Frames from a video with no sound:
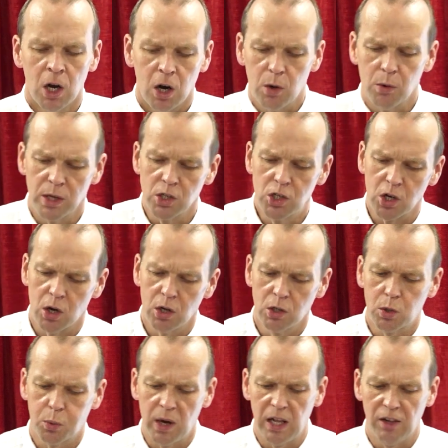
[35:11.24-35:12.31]
Or in John
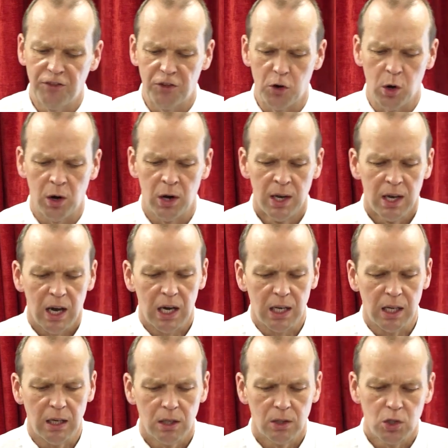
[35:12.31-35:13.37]
12, 4,
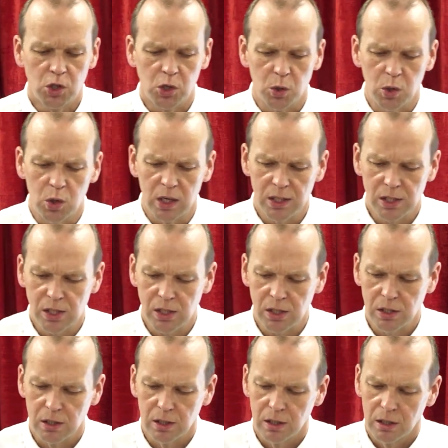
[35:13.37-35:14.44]
and
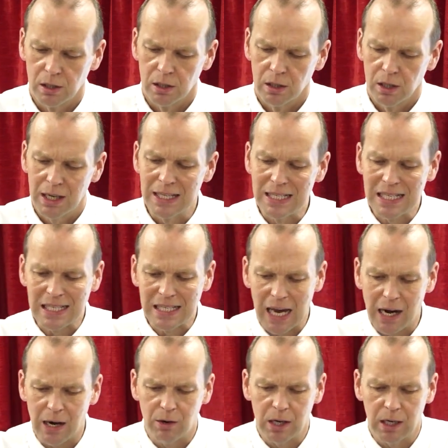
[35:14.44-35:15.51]
Judas
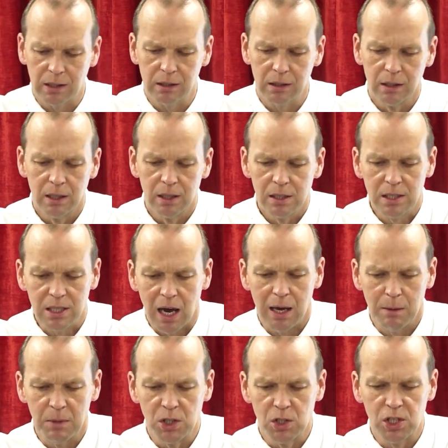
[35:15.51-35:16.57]
Iscariot,
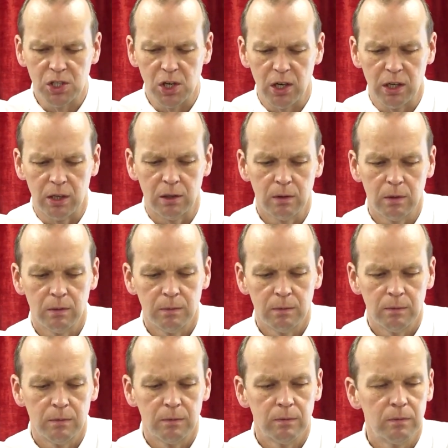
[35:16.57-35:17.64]
Simon's son.
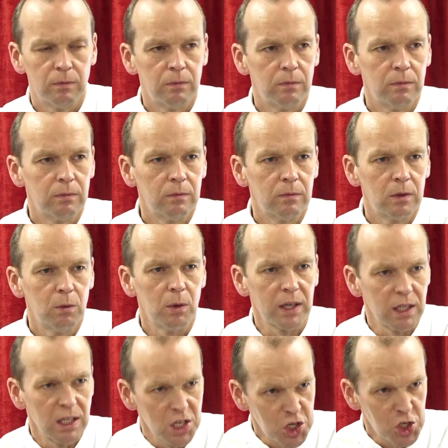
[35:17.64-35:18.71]
What
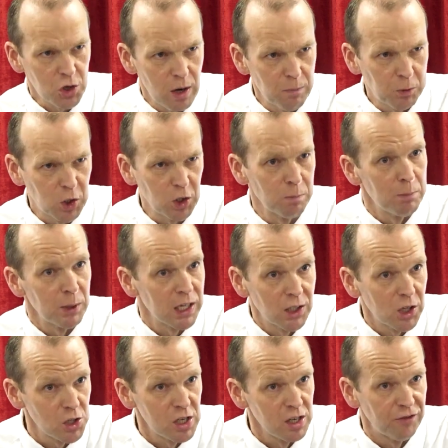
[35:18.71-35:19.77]
a description, but it
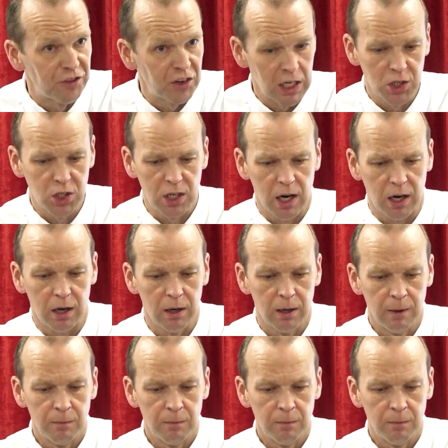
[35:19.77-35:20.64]
doesn't finish there.